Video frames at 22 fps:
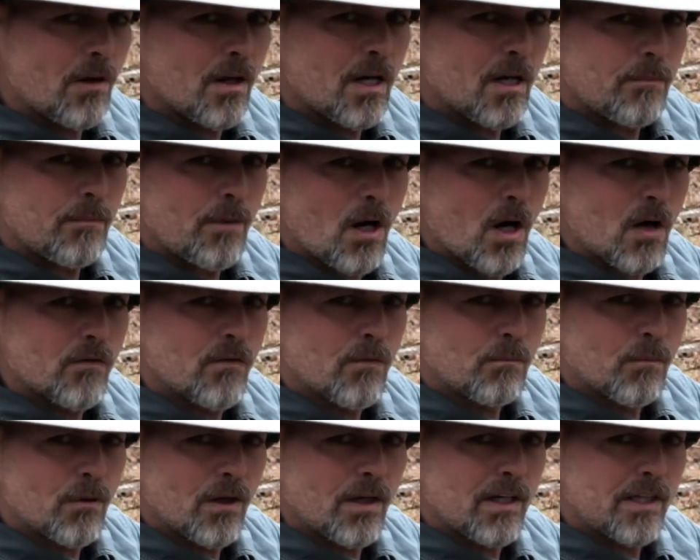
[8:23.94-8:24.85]
up
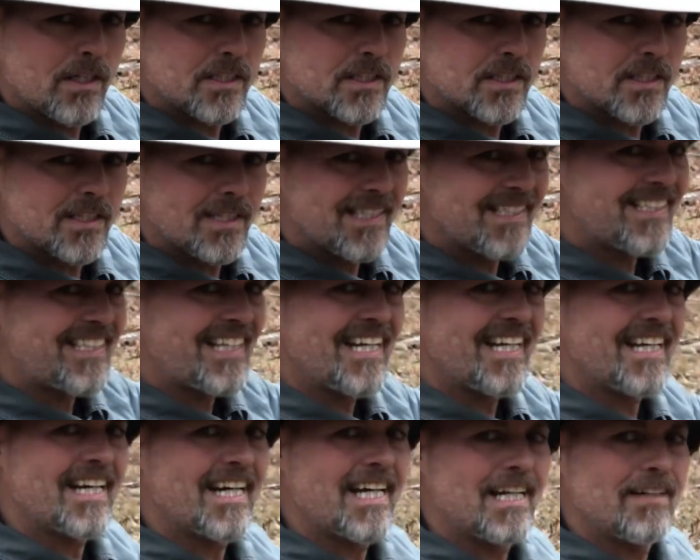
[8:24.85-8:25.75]
overbrush,
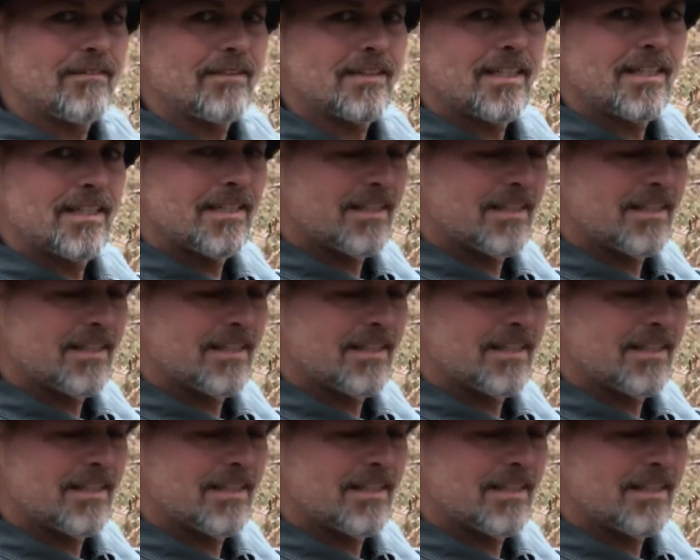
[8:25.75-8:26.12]
tick heaven,